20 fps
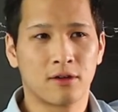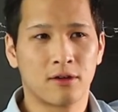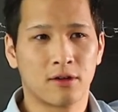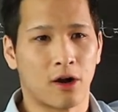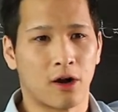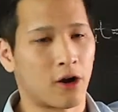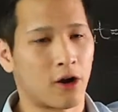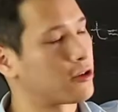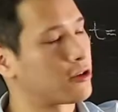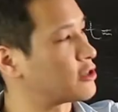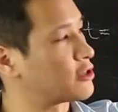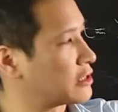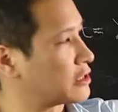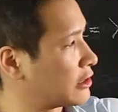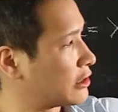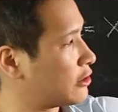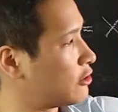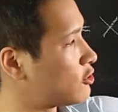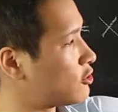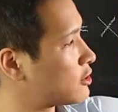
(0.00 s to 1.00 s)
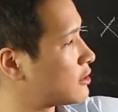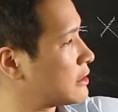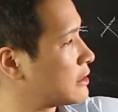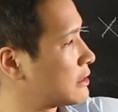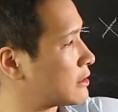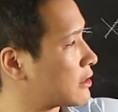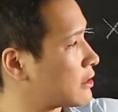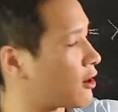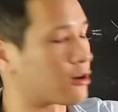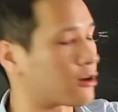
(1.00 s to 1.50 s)
are there solutions
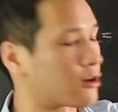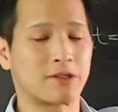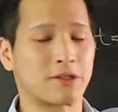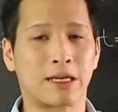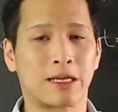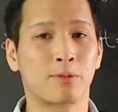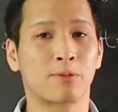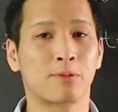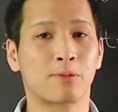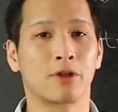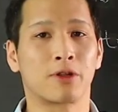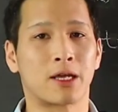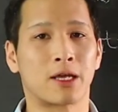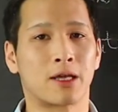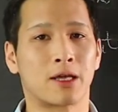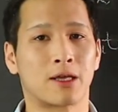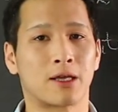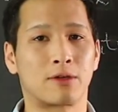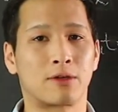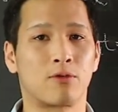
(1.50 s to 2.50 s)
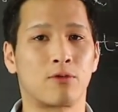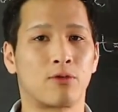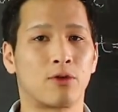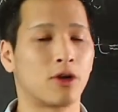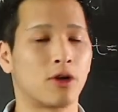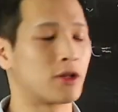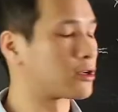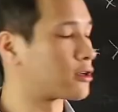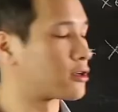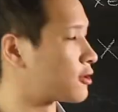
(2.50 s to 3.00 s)
that aren't separable? And that's a
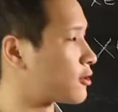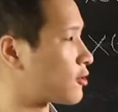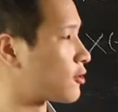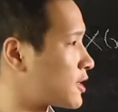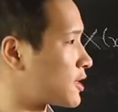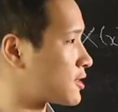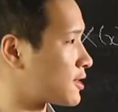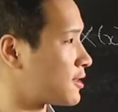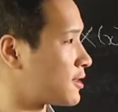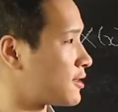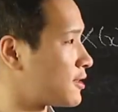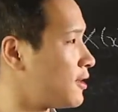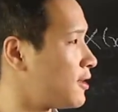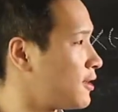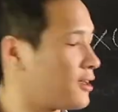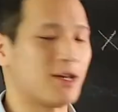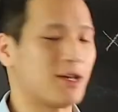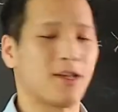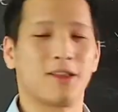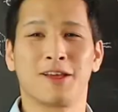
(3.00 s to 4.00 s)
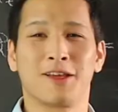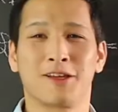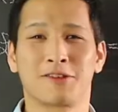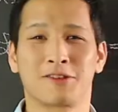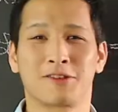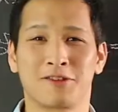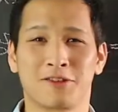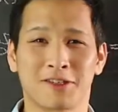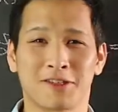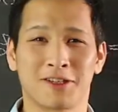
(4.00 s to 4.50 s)
really good question. And the answer
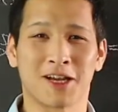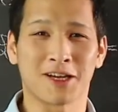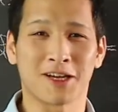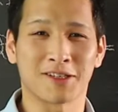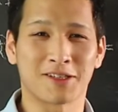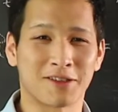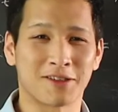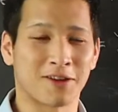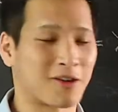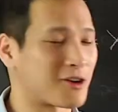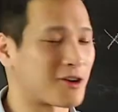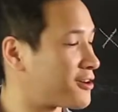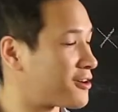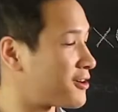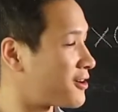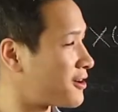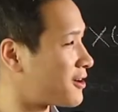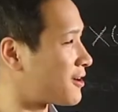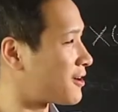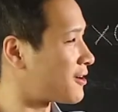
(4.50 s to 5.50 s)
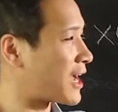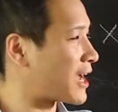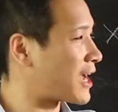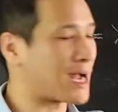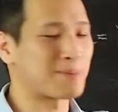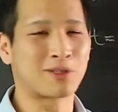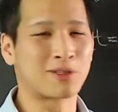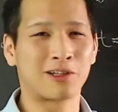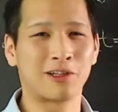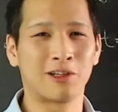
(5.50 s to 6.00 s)
is yes, there are
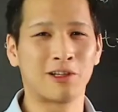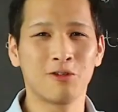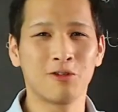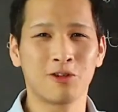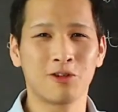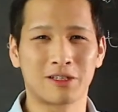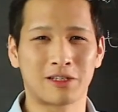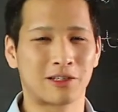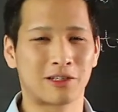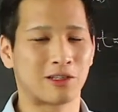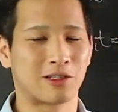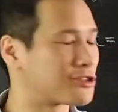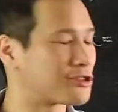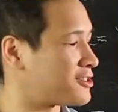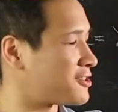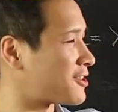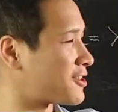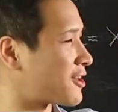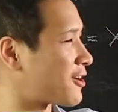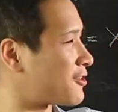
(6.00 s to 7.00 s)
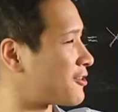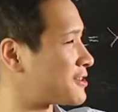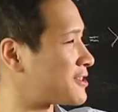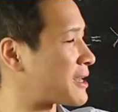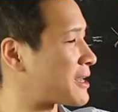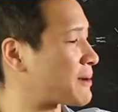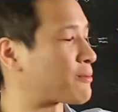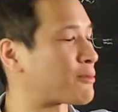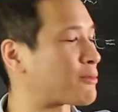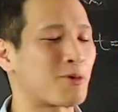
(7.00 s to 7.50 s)
absolutely solutions that aren't
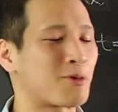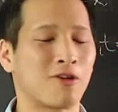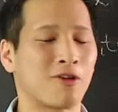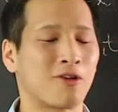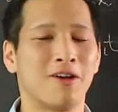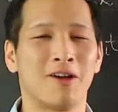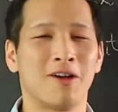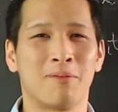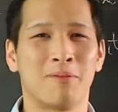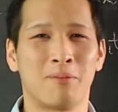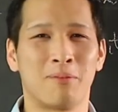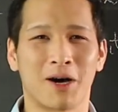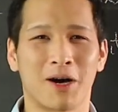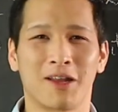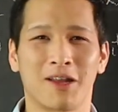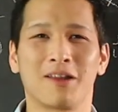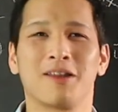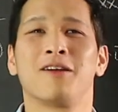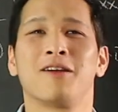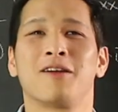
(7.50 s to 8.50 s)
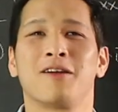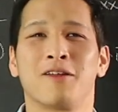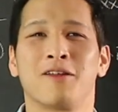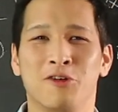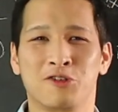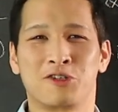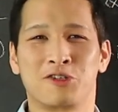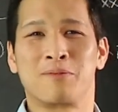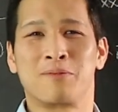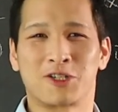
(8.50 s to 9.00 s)
separable, but
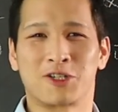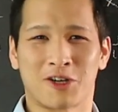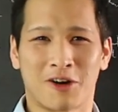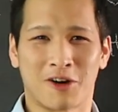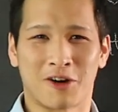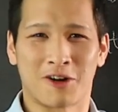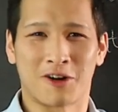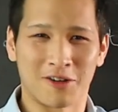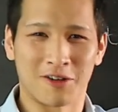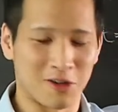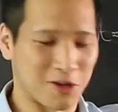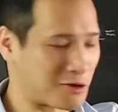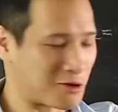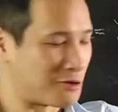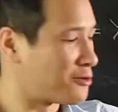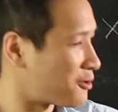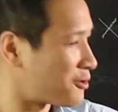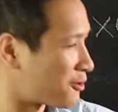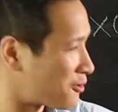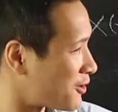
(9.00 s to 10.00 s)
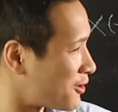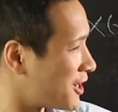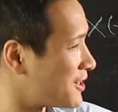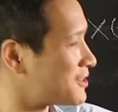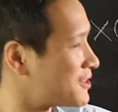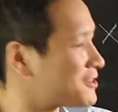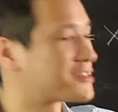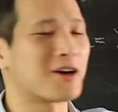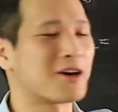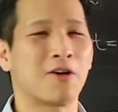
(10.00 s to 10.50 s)
those are much harder to do. Right?
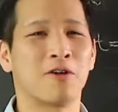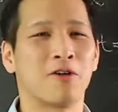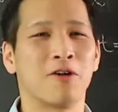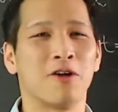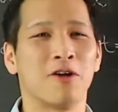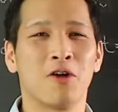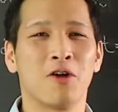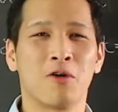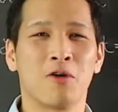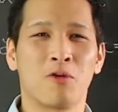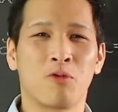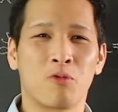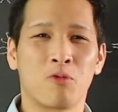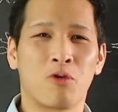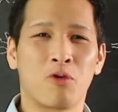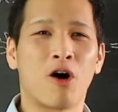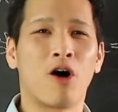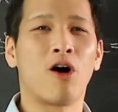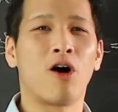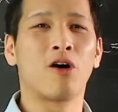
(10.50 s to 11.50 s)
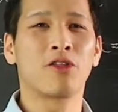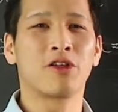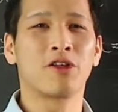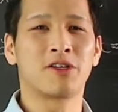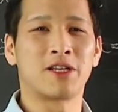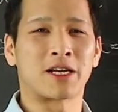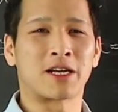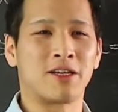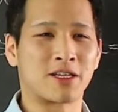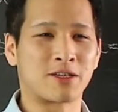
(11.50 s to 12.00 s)
So all the
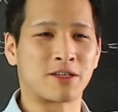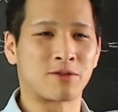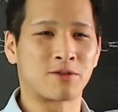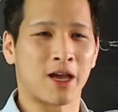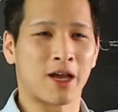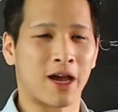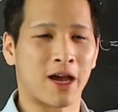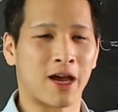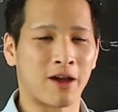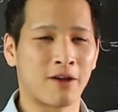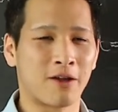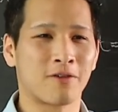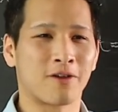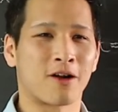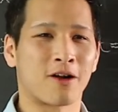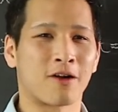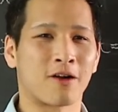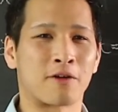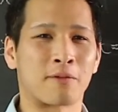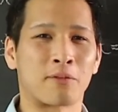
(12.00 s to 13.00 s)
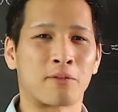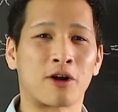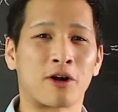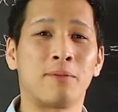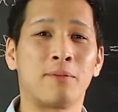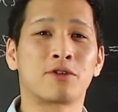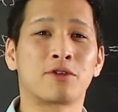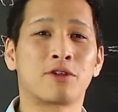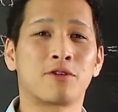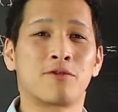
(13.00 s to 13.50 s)
techniques we have are for
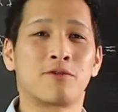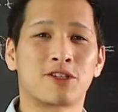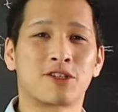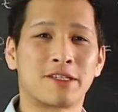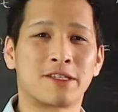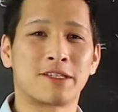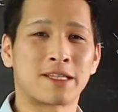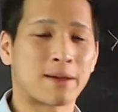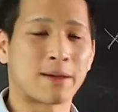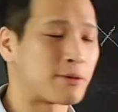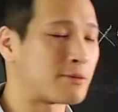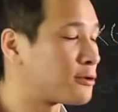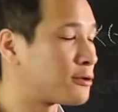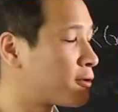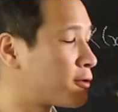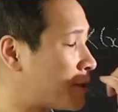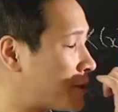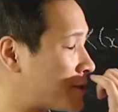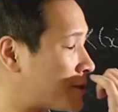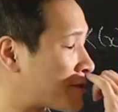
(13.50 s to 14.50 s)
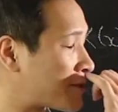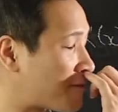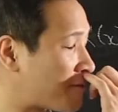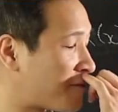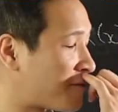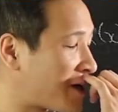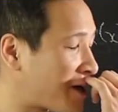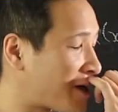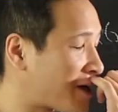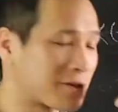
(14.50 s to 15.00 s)
problems in which it's separable, and it's a
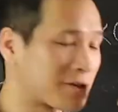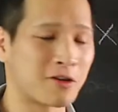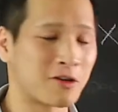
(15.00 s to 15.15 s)
very good